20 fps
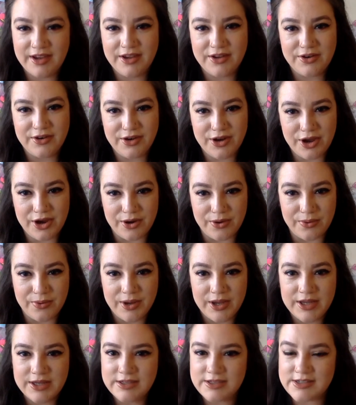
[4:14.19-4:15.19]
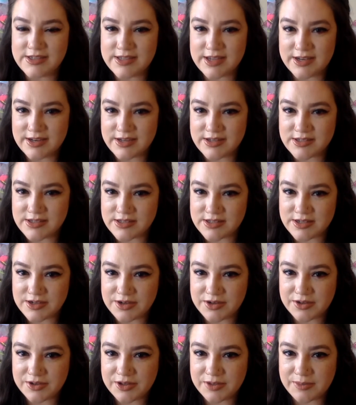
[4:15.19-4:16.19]
No. Does that
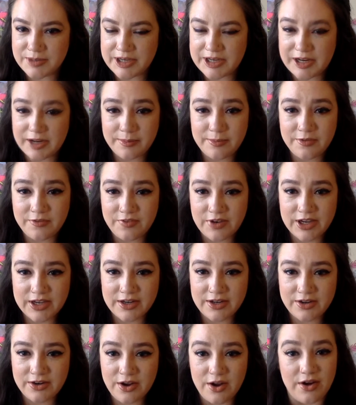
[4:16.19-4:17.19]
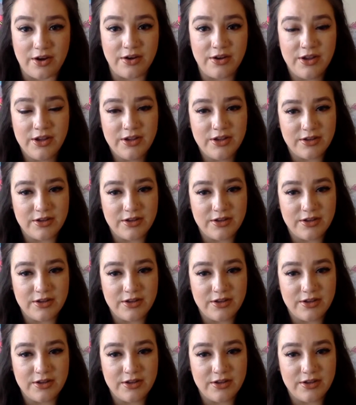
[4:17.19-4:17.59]
necessarily mean I'm a fan at all?